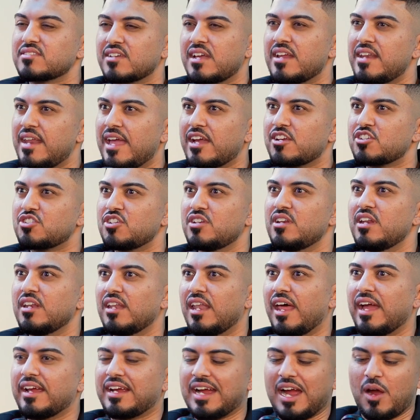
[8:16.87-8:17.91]
connection, and
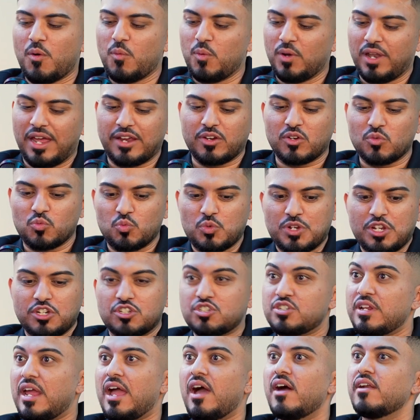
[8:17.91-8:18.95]
like I would like
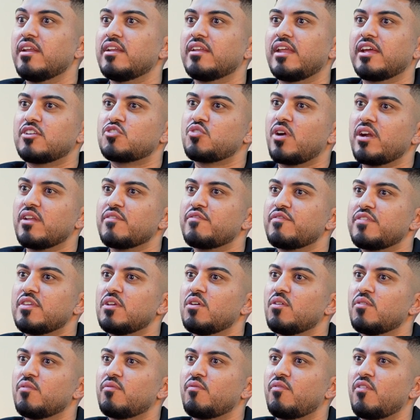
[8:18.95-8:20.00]
reach down and like try to
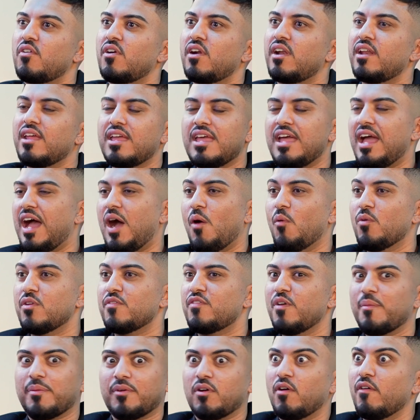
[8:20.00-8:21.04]
feel for it. I would have
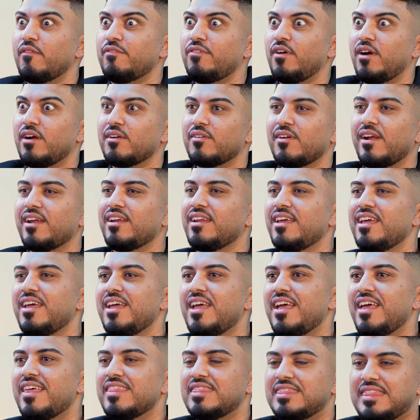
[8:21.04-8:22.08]
felt like, oh fuck, right?
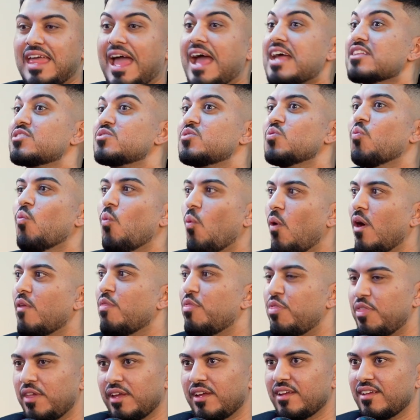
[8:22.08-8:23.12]
That's one
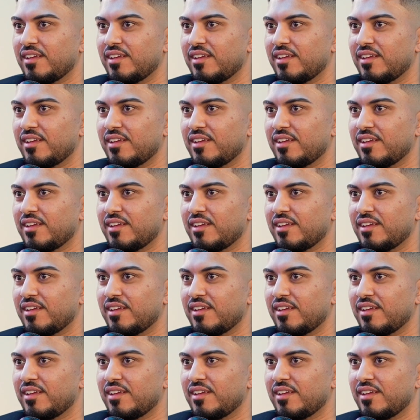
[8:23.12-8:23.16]
thing.